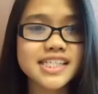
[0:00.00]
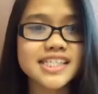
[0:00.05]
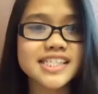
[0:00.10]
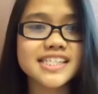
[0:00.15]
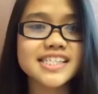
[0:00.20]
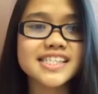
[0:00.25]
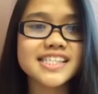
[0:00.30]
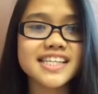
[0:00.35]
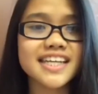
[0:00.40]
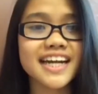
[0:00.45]

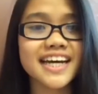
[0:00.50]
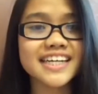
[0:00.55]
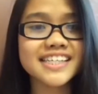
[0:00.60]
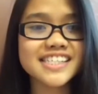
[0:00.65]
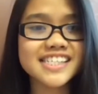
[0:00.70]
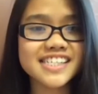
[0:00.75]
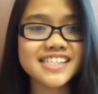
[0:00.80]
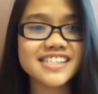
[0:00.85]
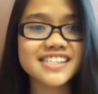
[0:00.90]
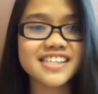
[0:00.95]
Since the
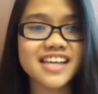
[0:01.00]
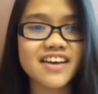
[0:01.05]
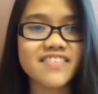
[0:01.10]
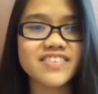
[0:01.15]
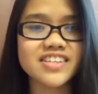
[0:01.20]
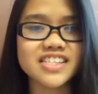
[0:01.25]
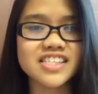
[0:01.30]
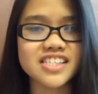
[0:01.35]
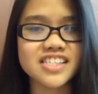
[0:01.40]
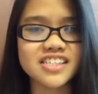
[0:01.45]

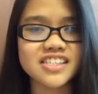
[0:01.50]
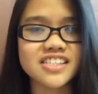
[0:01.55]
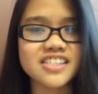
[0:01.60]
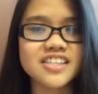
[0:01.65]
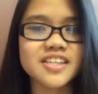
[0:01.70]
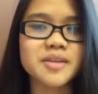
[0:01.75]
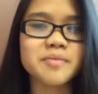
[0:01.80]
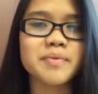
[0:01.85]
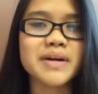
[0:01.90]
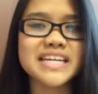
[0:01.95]
1970s
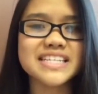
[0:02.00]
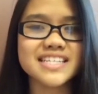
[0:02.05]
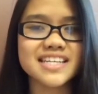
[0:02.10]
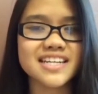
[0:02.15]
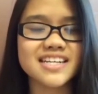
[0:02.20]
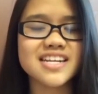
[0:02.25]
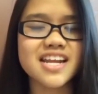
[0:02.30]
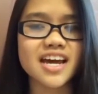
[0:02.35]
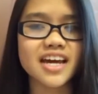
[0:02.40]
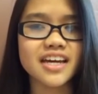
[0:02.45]
to the
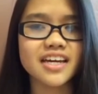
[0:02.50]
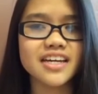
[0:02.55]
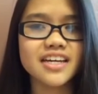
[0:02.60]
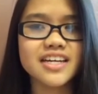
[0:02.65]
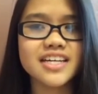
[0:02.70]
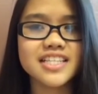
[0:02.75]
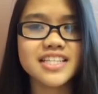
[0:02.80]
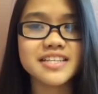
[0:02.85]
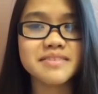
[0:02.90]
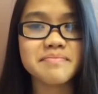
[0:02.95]
present day,
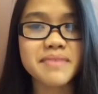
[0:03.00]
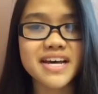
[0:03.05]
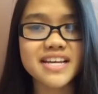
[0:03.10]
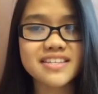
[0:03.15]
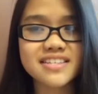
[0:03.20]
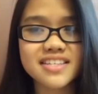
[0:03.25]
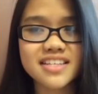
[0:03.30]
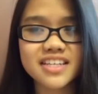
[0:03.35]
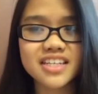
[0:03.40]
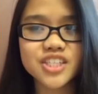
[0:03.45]

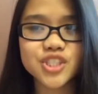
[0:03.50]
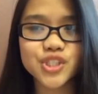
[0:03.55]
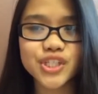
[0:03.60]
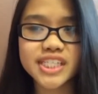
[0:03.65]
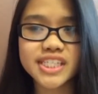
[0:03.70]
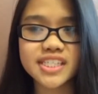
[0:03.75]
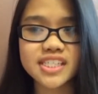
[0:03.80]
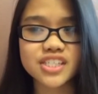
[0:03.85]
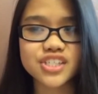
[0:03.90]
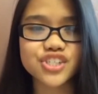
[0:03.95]
domestic,
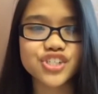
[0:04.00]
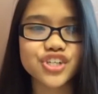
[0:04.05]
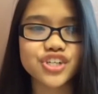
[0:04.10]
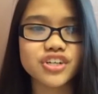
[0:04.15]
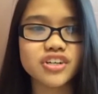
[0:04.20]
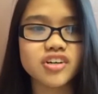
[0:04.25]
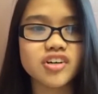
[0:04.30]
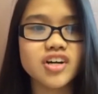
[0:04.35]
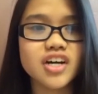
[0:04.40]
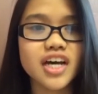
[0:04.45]

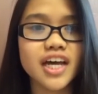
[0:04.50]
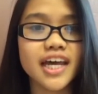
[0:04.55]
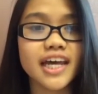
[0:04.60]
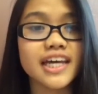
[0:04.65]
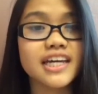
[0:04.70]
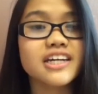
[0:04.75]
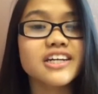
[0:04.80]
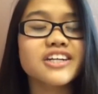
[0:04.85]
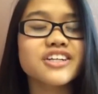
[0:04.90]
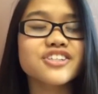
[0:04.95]
transitional,
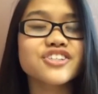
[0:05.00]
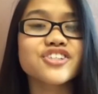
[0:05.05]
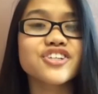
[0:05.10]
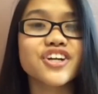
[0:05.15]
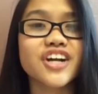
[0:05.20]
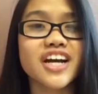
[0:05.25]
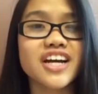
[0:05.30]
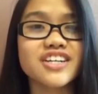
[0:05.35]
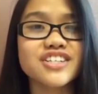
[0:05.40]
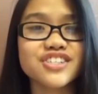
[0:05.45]
and
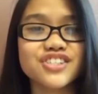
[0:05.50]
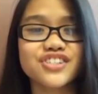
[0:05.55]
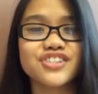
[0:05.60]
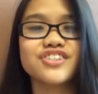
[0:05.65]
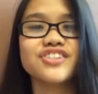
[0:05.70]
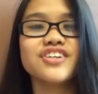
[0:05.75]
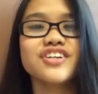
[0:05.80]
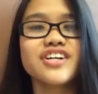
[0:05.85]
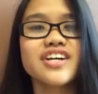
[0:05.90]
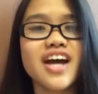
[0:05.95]

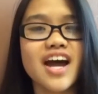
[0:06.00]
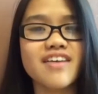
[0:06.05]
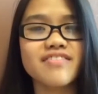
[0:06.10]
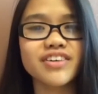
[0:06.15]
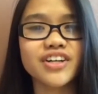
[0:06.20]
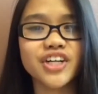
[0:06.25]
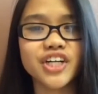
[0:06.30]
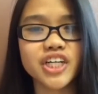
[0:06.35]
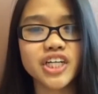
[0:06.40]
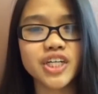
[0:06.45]
international
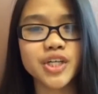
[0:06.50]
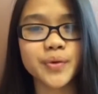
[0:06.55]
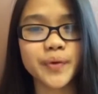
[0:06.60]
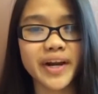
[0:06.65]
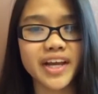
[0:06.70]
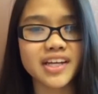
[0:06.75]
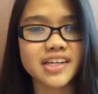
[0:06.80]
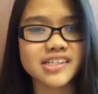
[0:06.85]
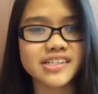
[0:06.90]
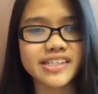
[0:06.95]
have occurred
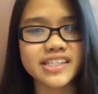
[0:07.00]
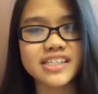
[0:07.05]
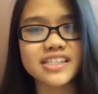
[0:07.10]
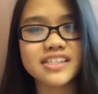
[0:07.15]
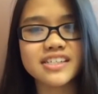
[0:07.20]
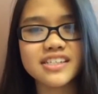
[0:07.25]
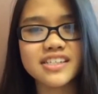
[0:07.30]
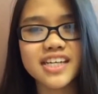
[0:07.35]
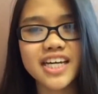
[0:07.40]
greatly.